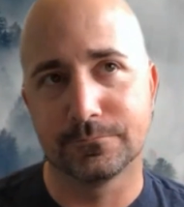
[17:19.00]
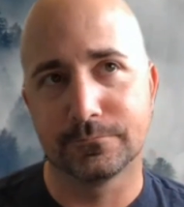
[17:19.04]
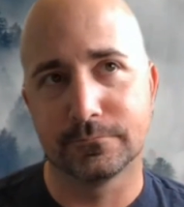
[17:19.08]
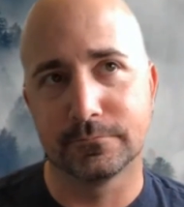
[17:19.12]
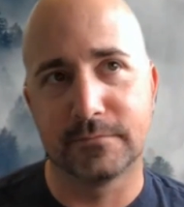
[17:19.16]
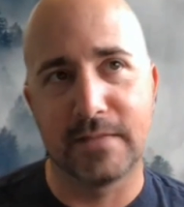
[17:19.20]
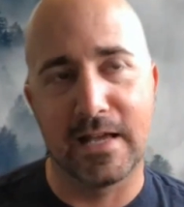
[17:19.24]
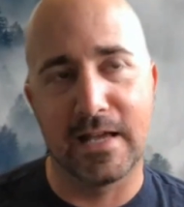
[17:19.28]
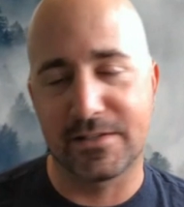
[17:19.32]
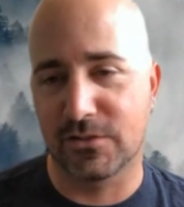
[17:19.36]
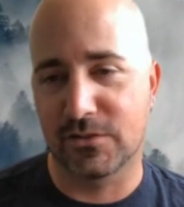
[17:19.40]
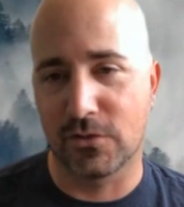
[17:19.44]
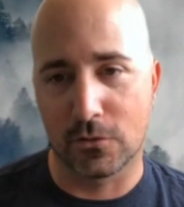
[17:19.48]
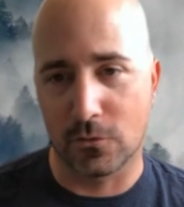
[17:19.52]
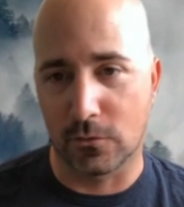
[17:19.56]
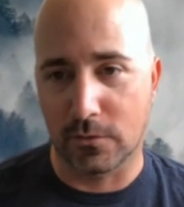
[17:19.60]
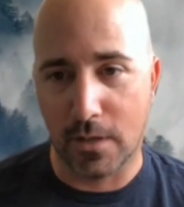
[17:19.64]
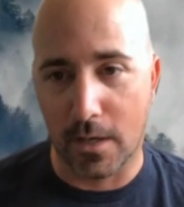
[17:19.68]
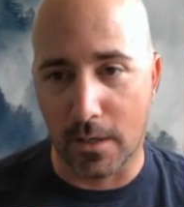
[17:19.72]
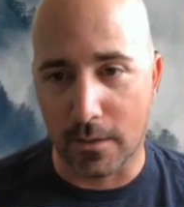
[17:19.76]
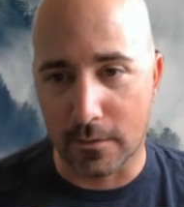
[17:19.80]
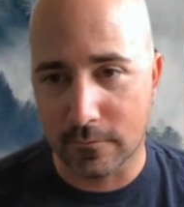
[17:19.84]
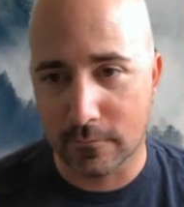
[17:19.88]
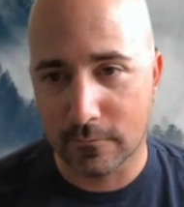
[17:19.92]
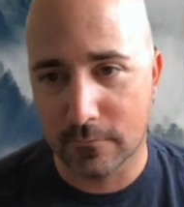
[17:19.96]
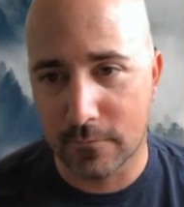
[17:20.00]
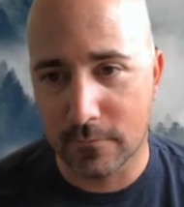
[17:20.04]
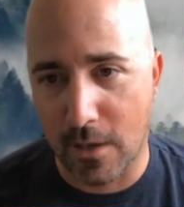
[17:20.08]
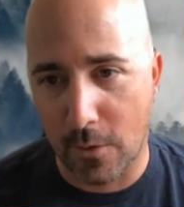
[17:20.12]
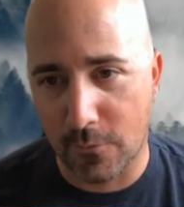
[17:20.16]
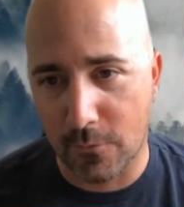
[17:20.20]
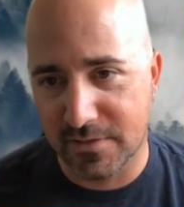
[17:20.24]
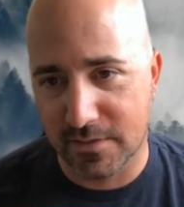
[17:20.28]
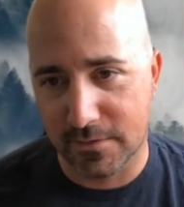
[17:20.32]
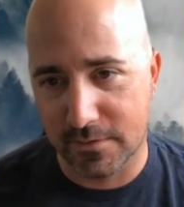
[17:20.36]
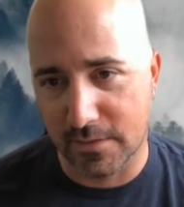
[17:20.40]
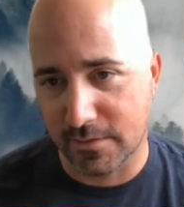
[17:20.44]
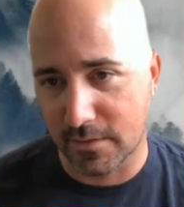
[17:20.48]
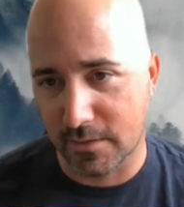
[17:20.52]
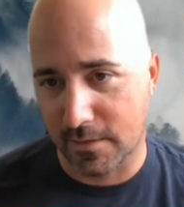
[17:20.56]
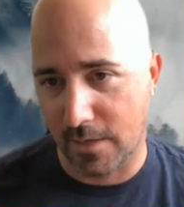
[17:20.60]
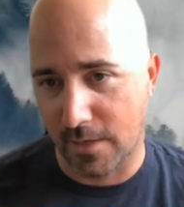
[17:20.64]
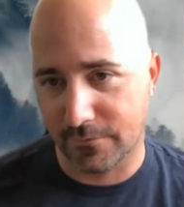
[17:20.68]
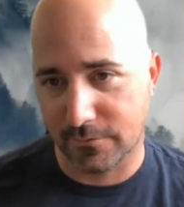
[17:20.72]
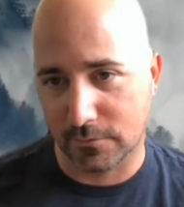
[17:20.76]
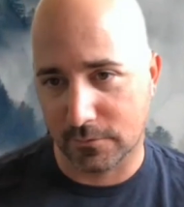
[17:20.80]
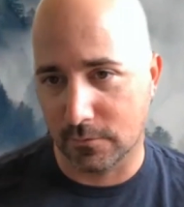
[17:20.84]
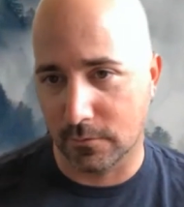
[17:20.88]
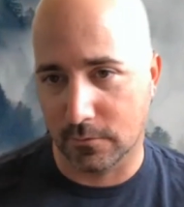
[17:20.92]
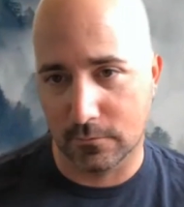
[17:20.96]
that's not okay. I would say that's
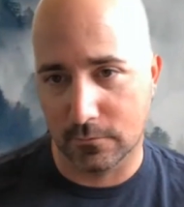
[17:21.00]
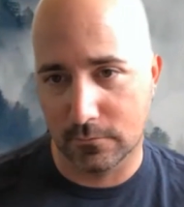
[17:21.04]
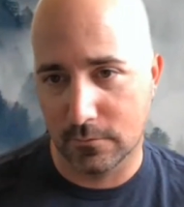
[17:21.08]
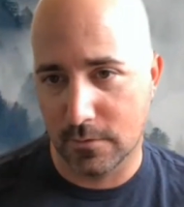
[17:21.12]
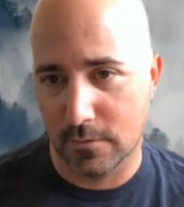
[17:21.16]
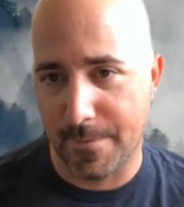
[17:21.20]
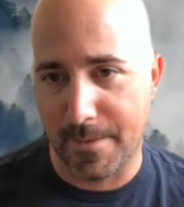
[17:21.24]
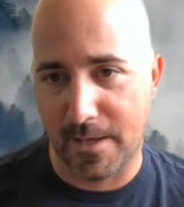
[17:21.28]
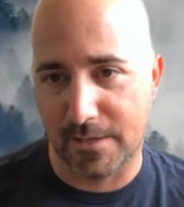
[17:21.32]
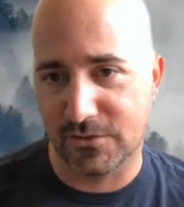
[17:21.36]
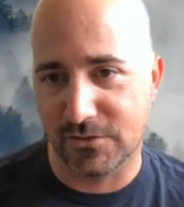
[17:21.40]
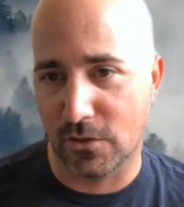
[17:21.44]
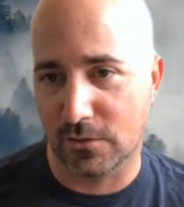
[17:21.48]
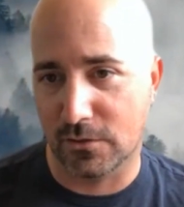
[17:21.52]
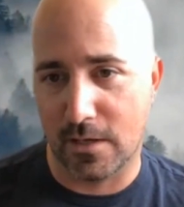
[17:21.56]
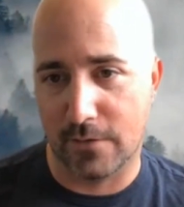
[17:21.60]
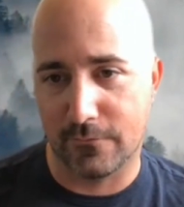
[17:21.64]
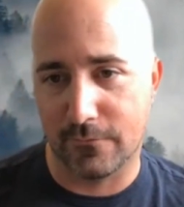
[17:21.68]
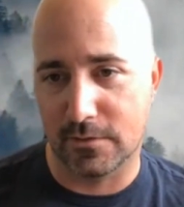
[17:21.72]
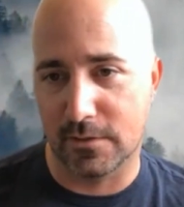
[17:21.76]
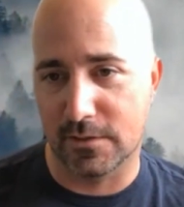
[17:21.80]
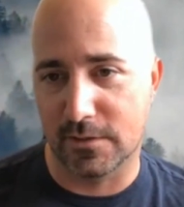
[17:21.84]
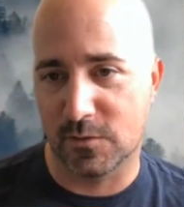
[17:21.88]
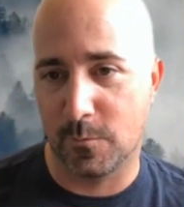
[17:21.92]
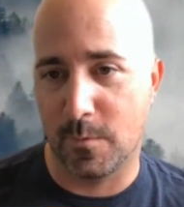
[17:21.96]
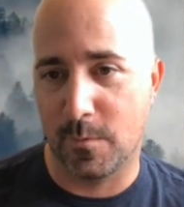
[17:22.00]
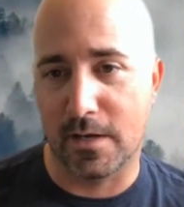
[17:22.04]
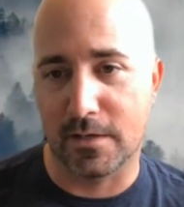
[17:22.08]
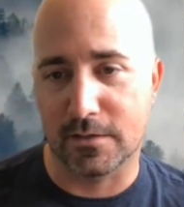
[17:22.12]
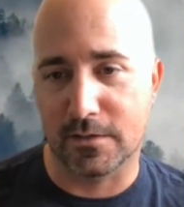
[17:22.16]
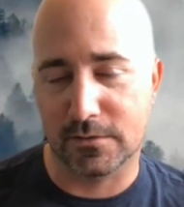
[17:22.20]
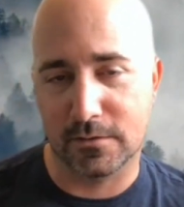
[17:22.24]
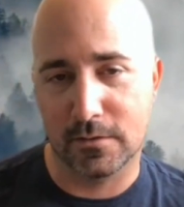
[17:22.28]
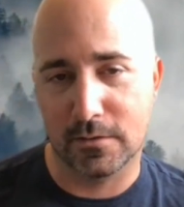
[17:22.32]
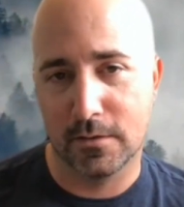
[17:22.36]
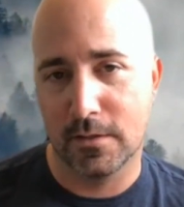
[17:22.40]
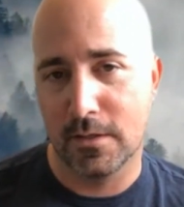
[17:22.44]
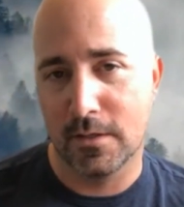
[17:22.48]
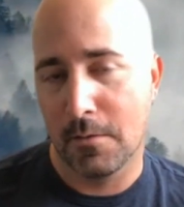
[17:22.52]
unethical, and that's not evidence-based.